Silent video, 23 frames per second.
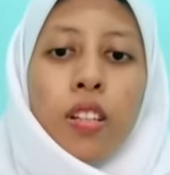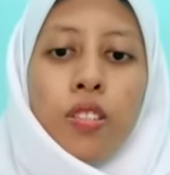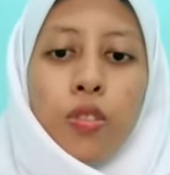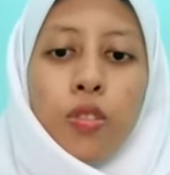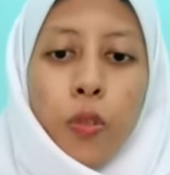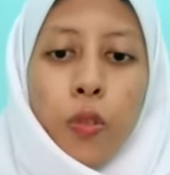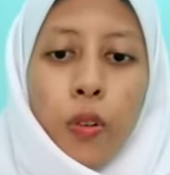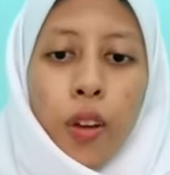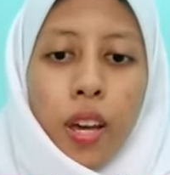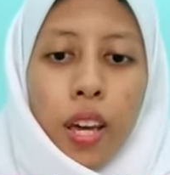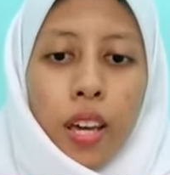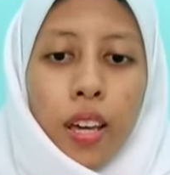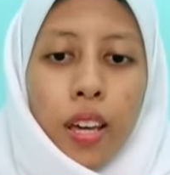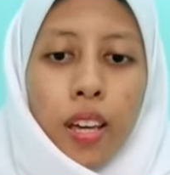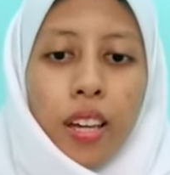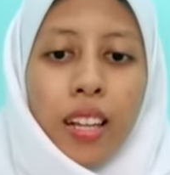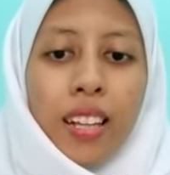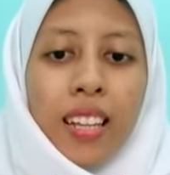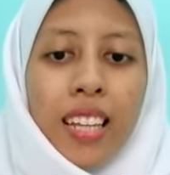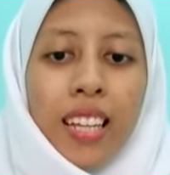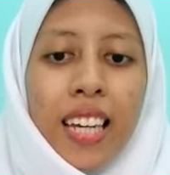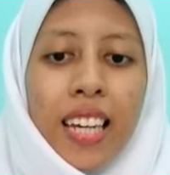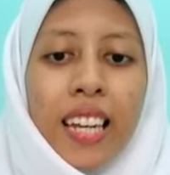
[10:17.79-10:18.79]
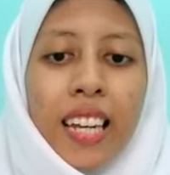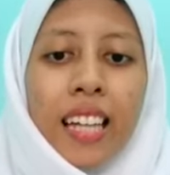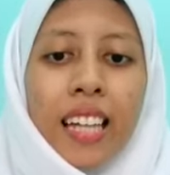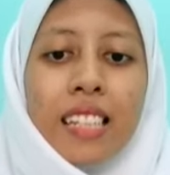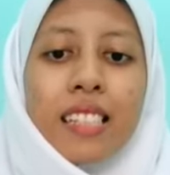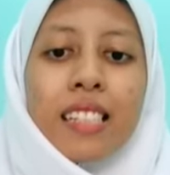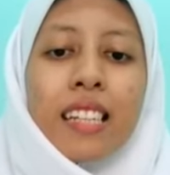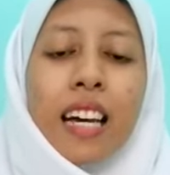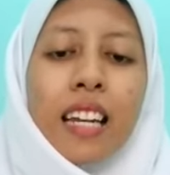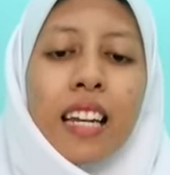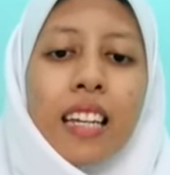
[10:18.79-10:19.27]
3. Clean and
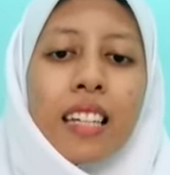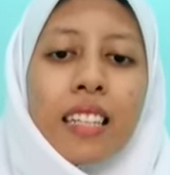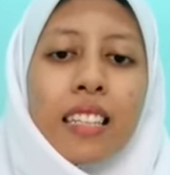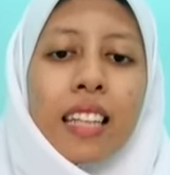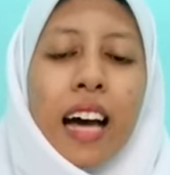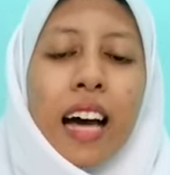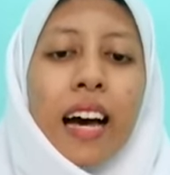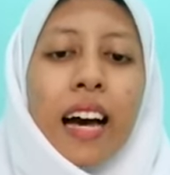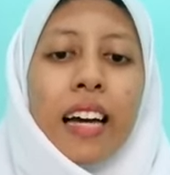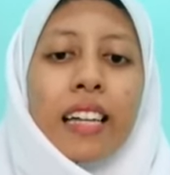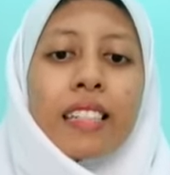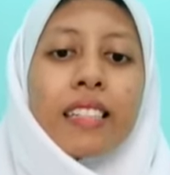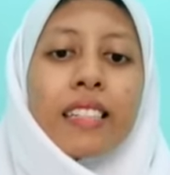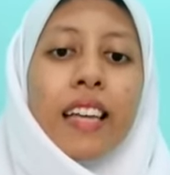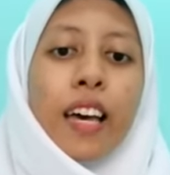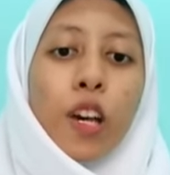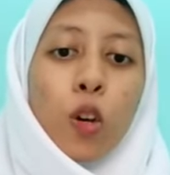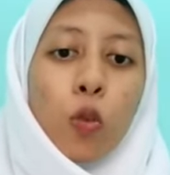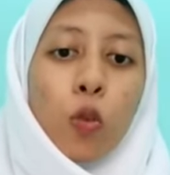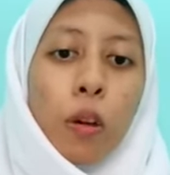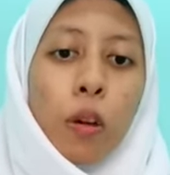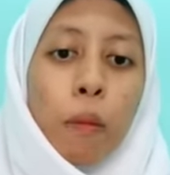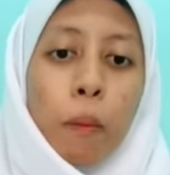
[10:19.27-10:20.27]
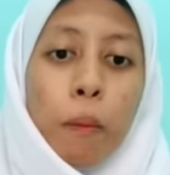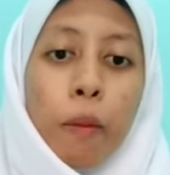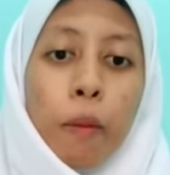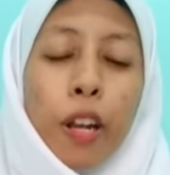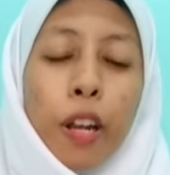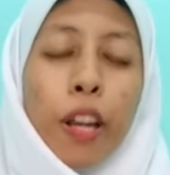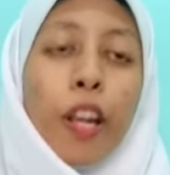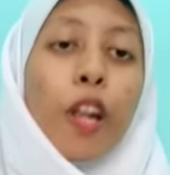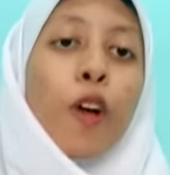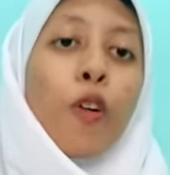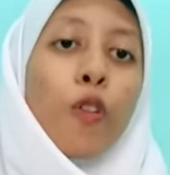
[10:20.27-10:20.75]
sanitize
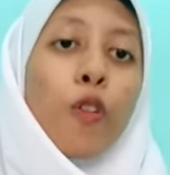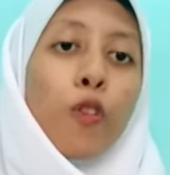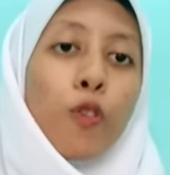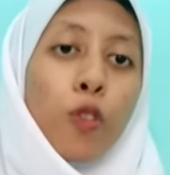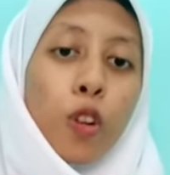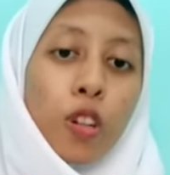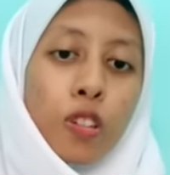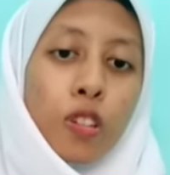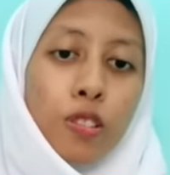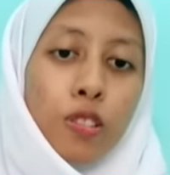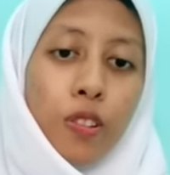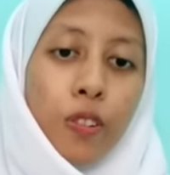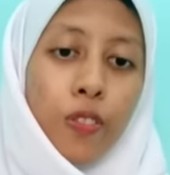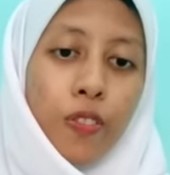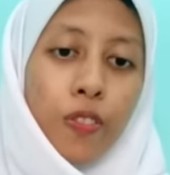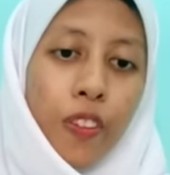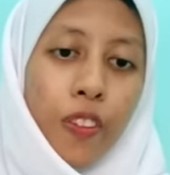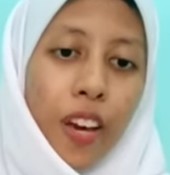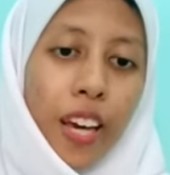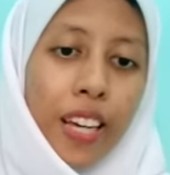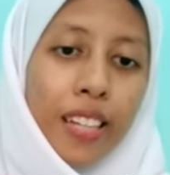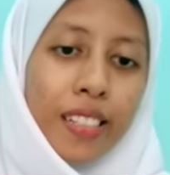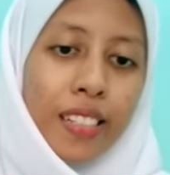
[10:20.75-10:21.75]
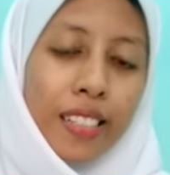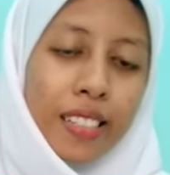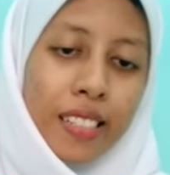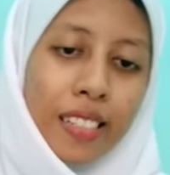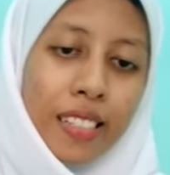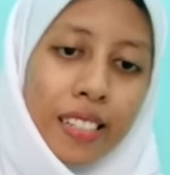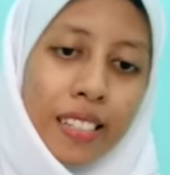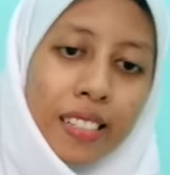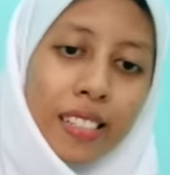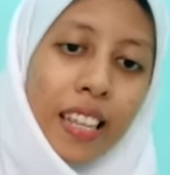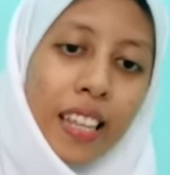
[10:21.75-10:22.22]
equipment, work
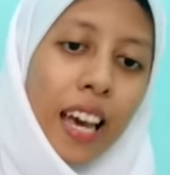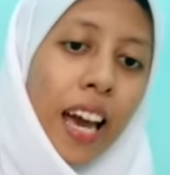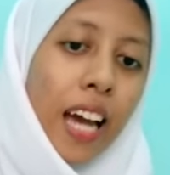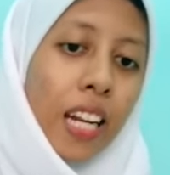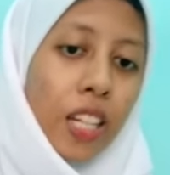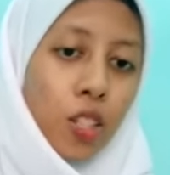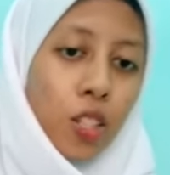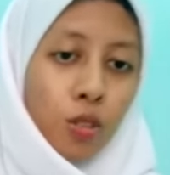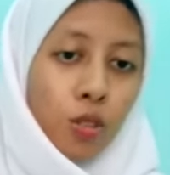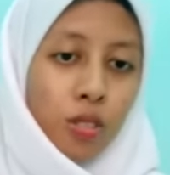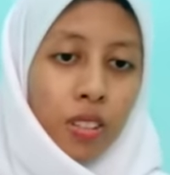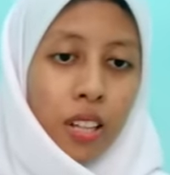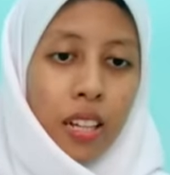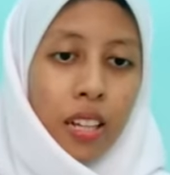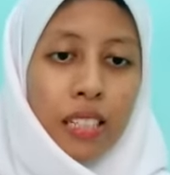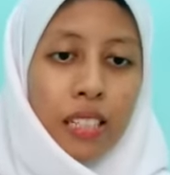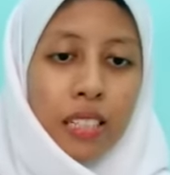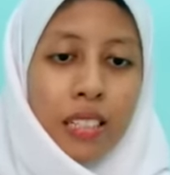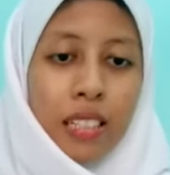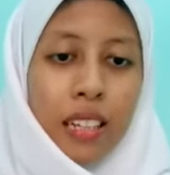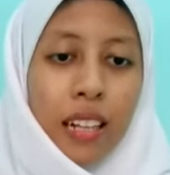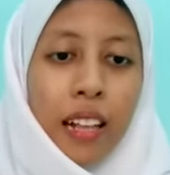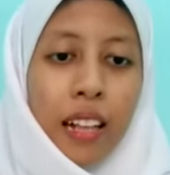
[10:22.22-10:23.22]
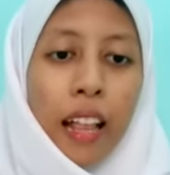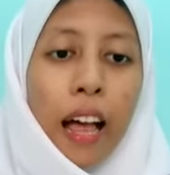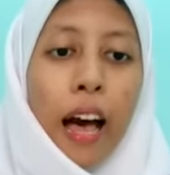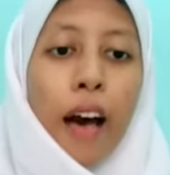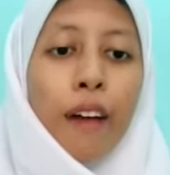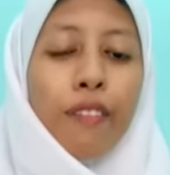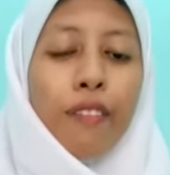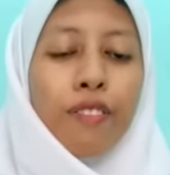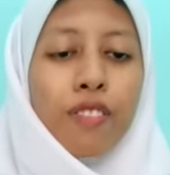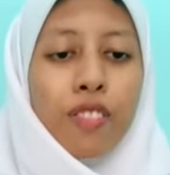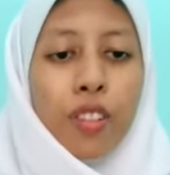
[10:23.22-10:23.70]
surfaces, and utensils
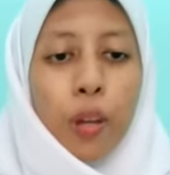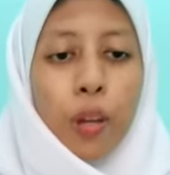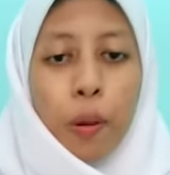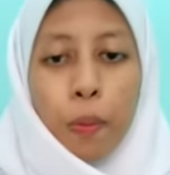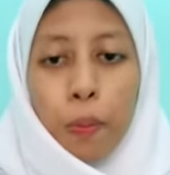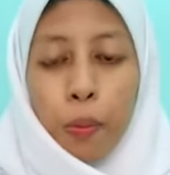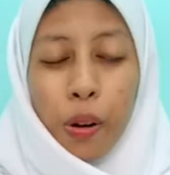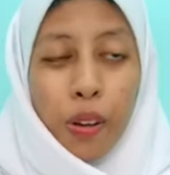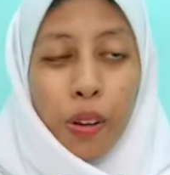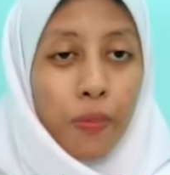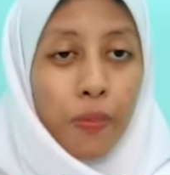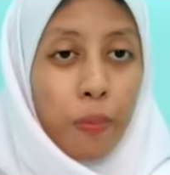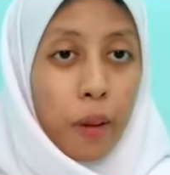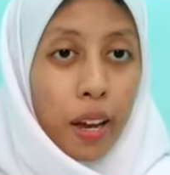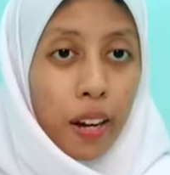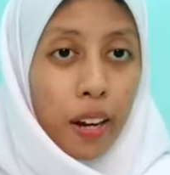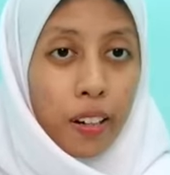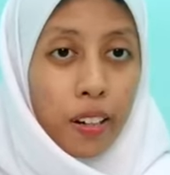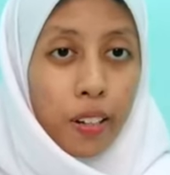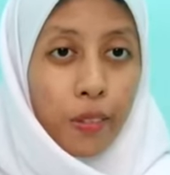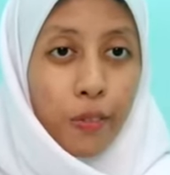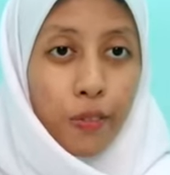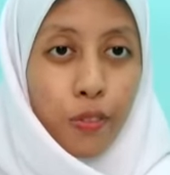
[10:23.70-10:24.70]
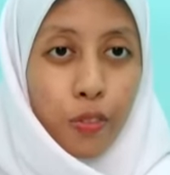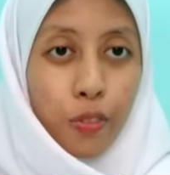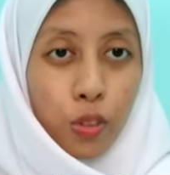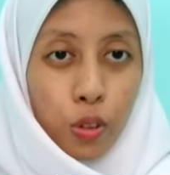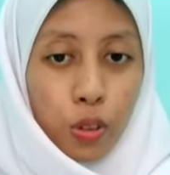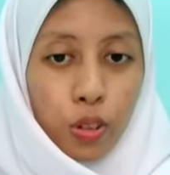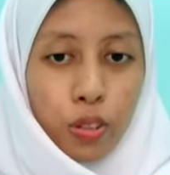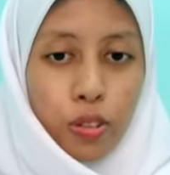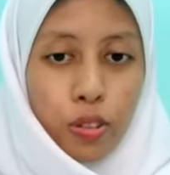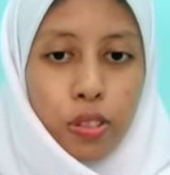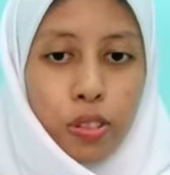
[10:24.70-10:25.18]
after preparing
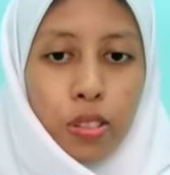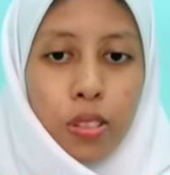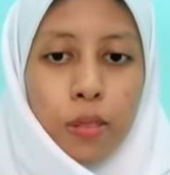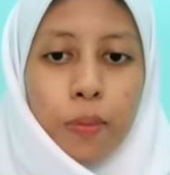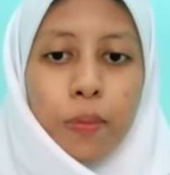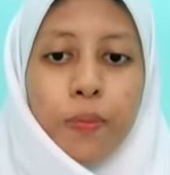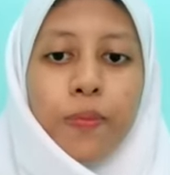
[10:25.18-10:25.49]
foods.